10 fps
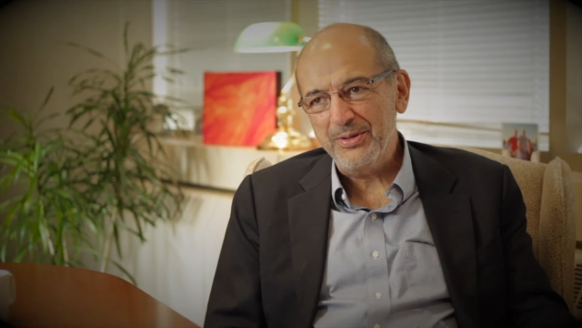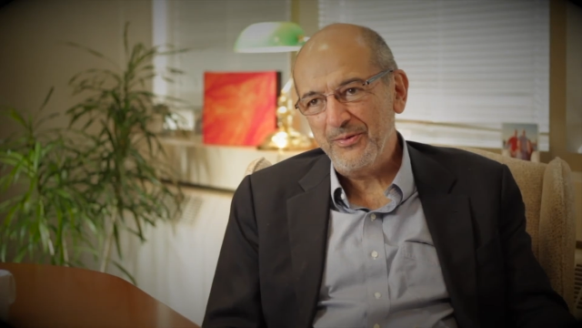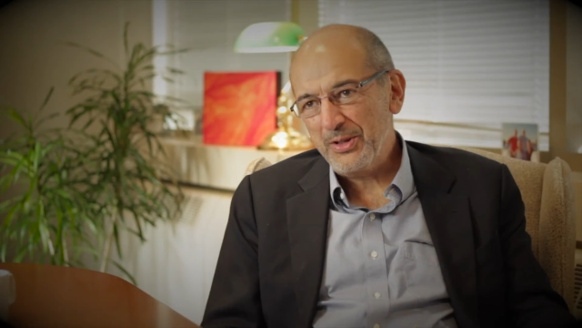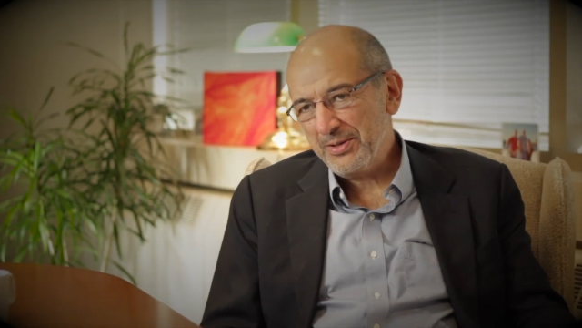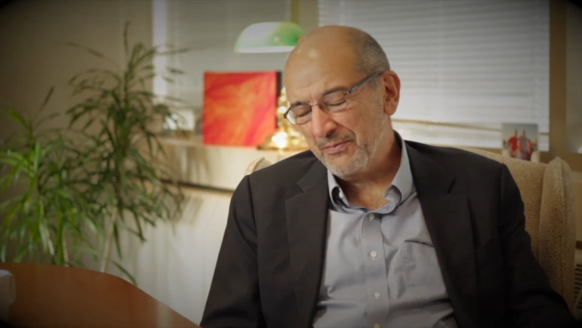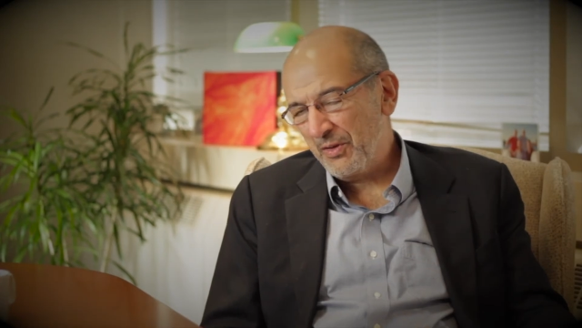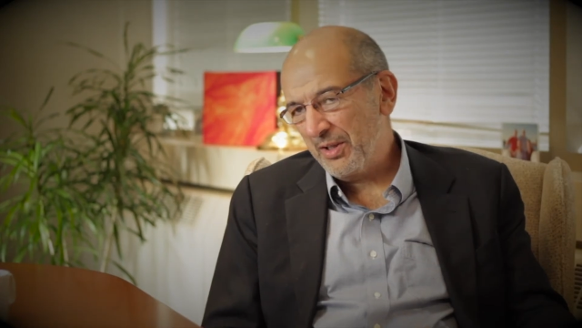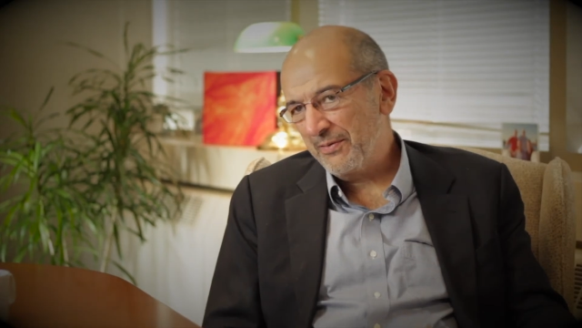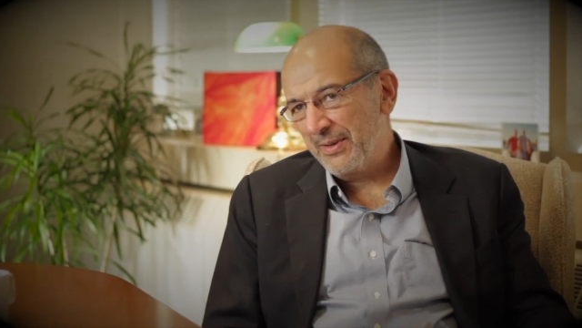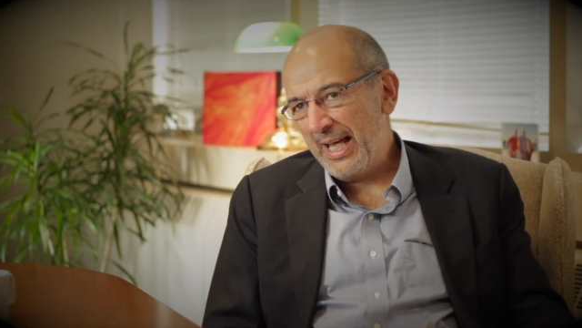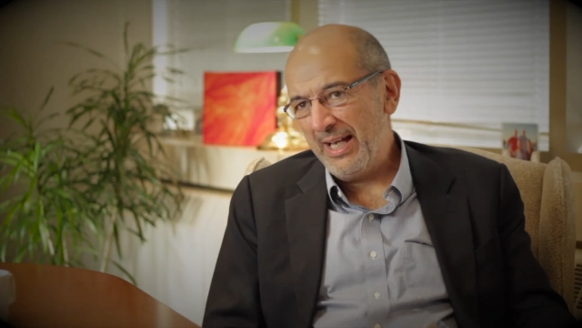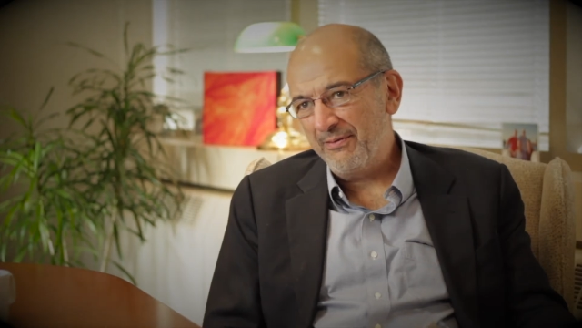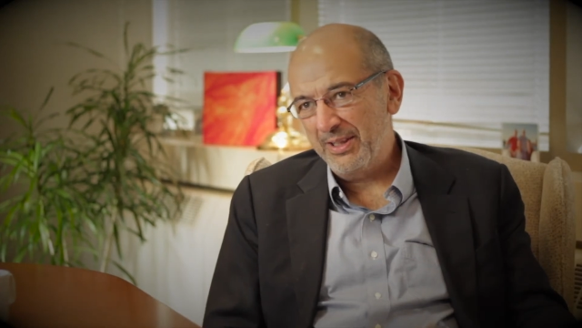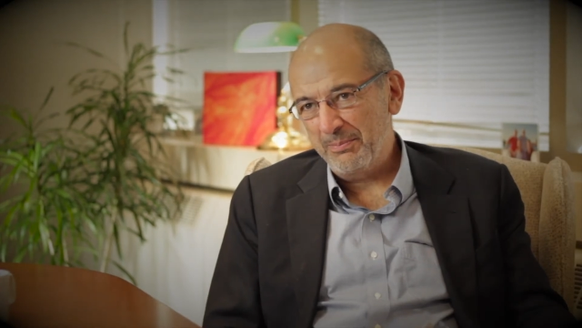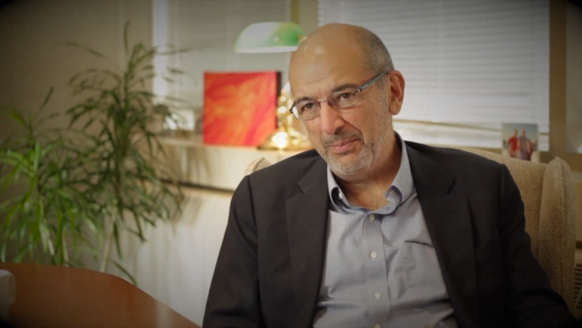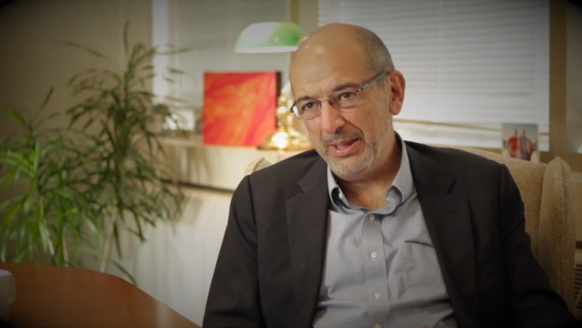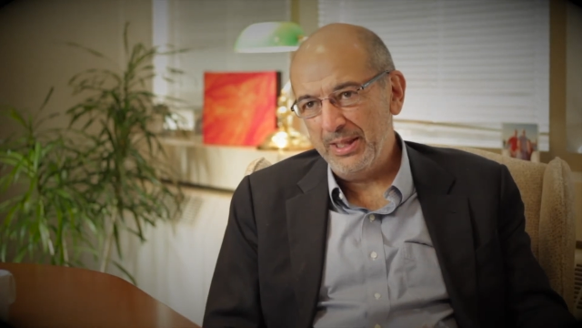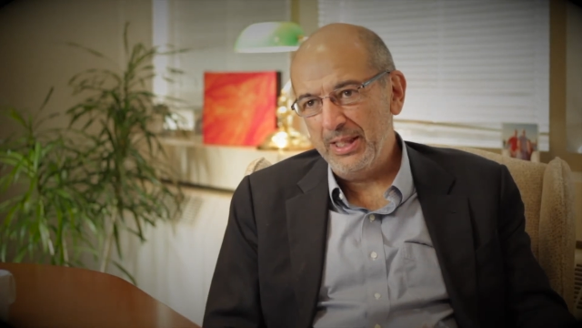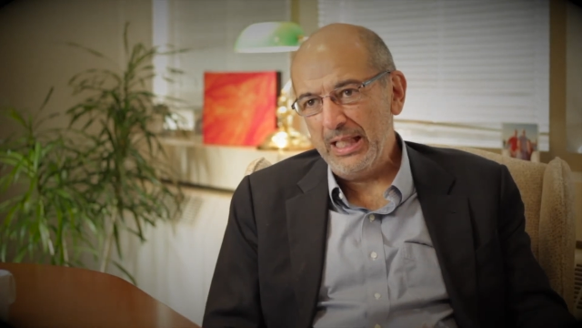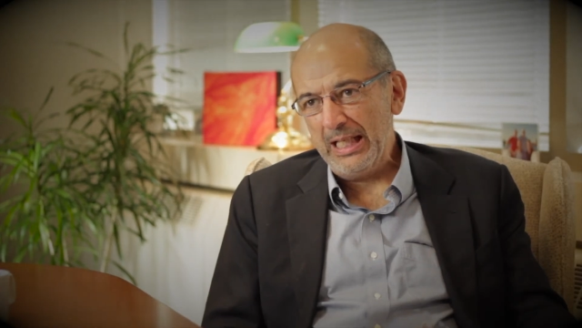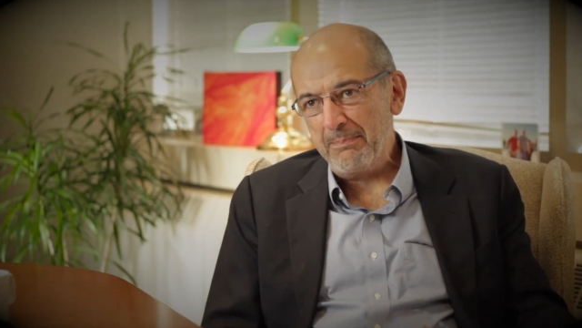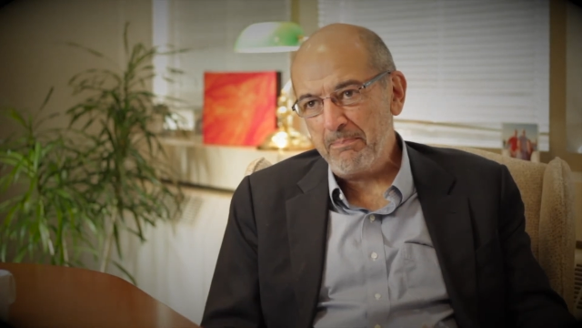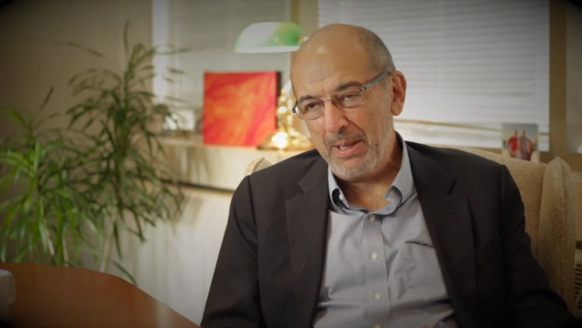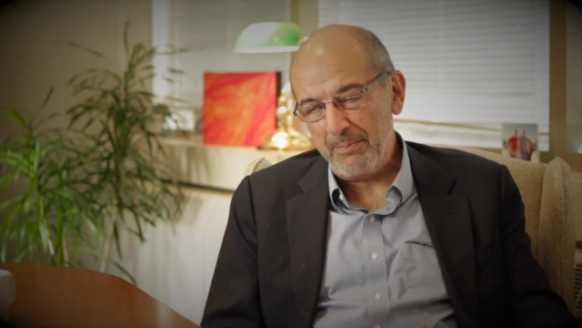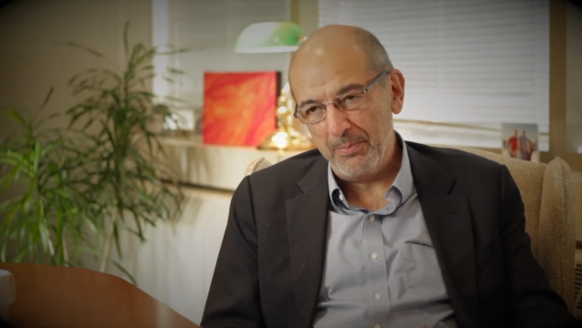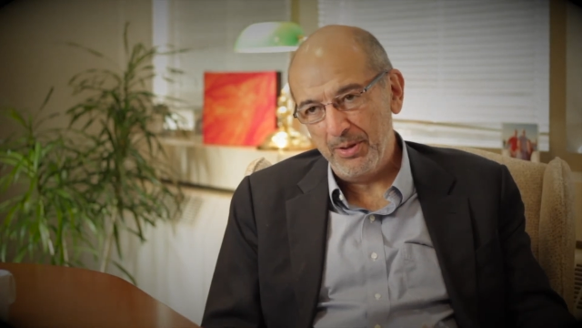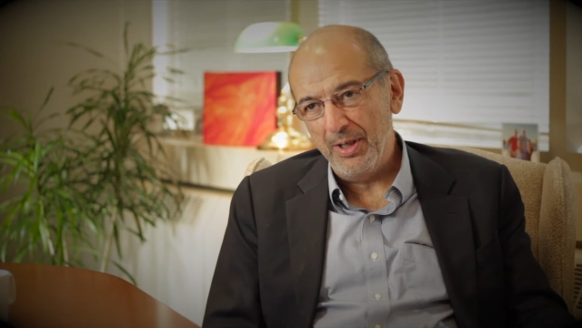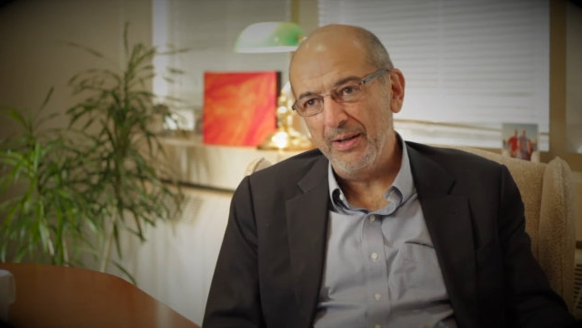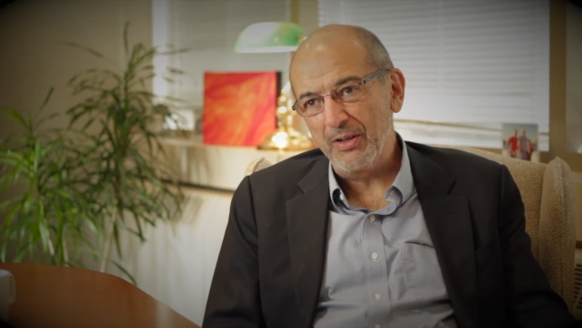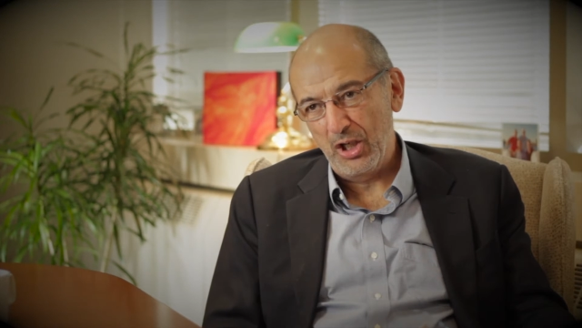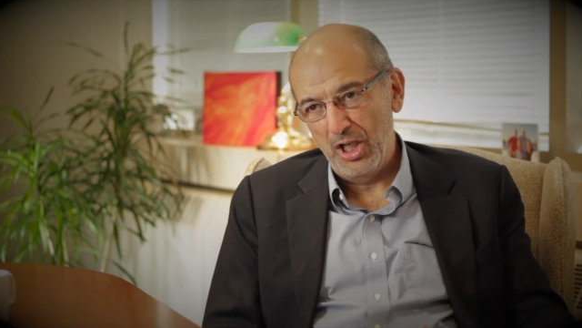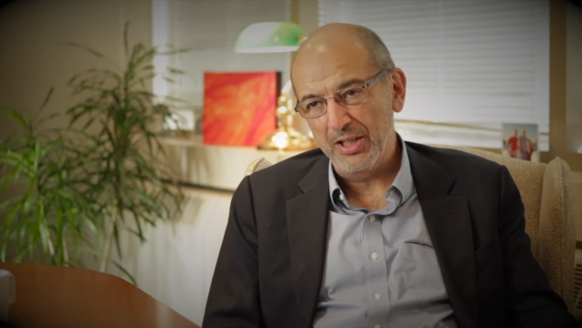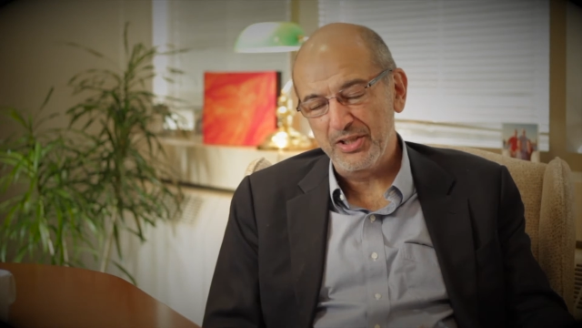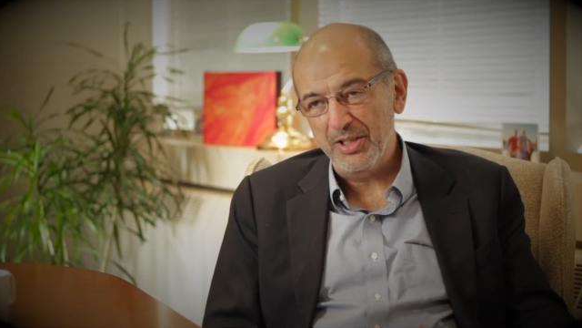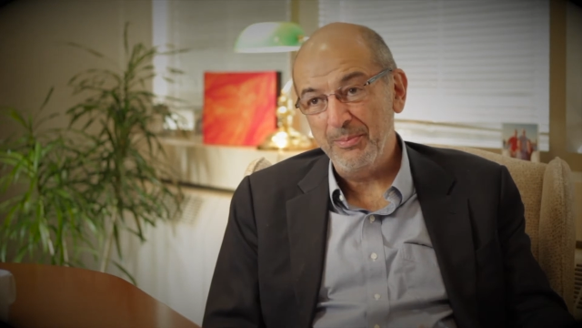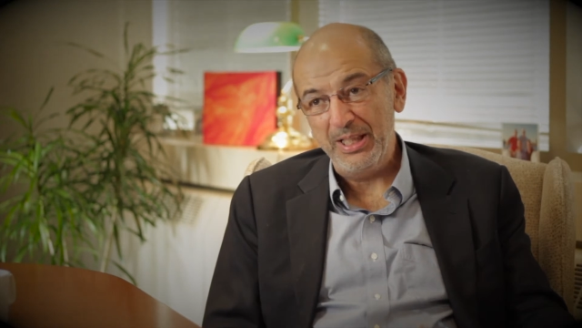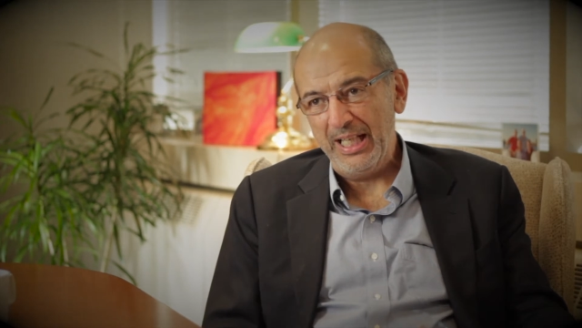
first involved having been a member of a college committee.